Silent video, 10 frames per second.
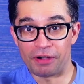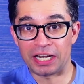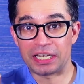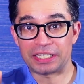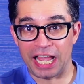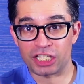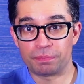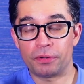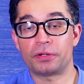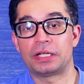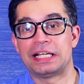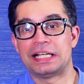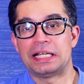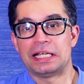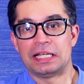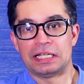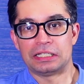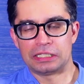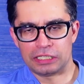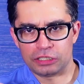one textbook,
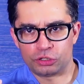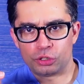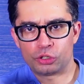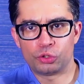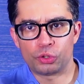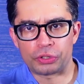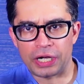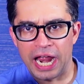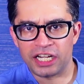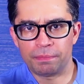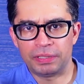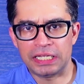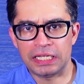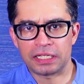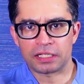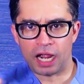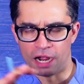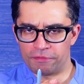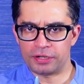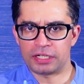you randomly
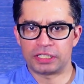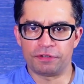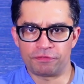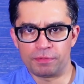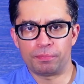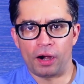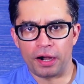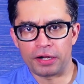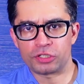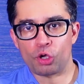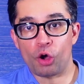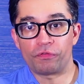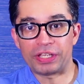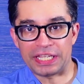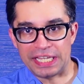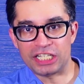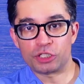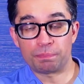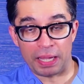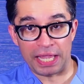cover different parts of
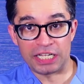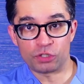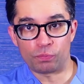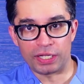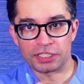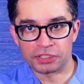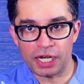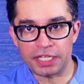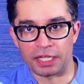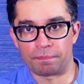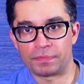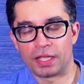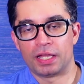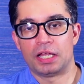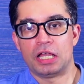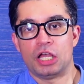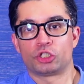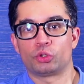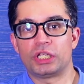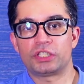each page while studying.
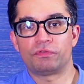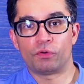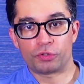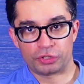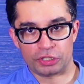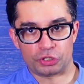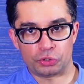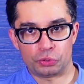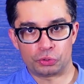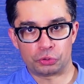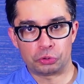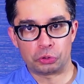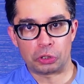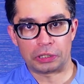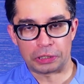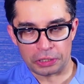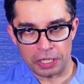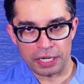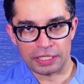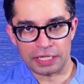So this forces you to
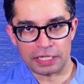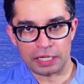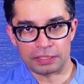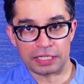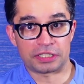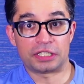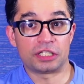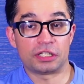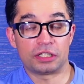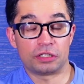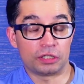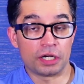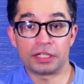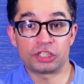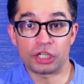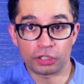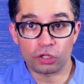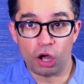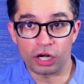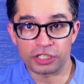learn let's say, learn the general
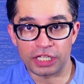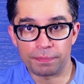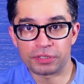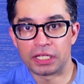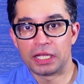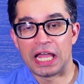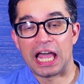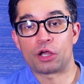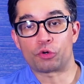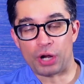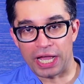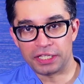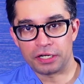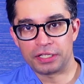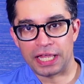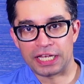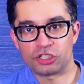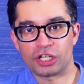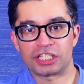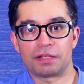concepts rather than
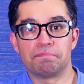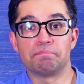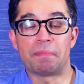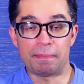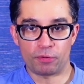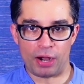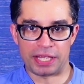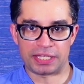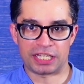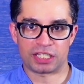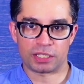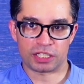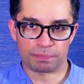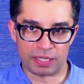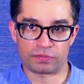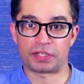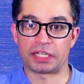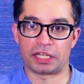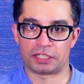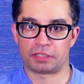just memorizing specific
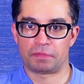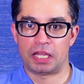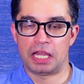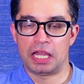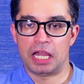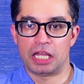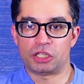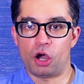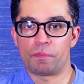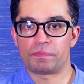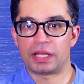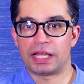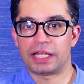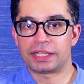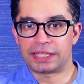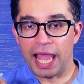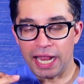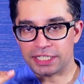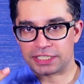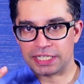details. Now,
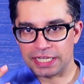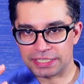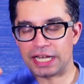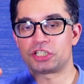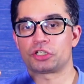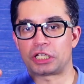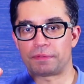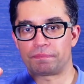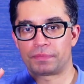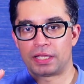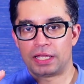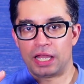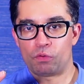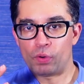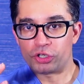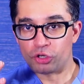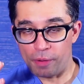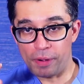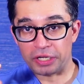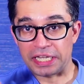that's essentially what
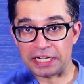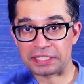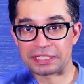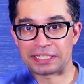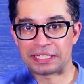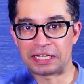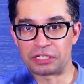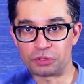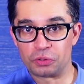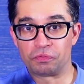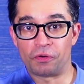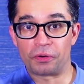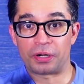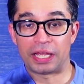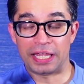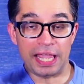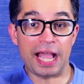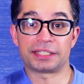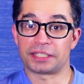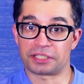dropout layers do for
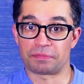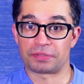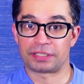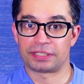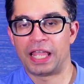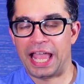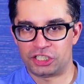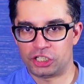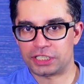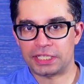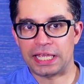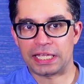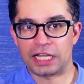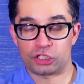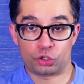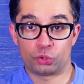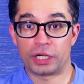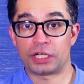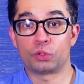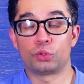AI systems. And just like a
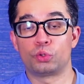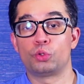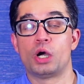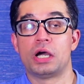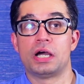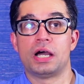student who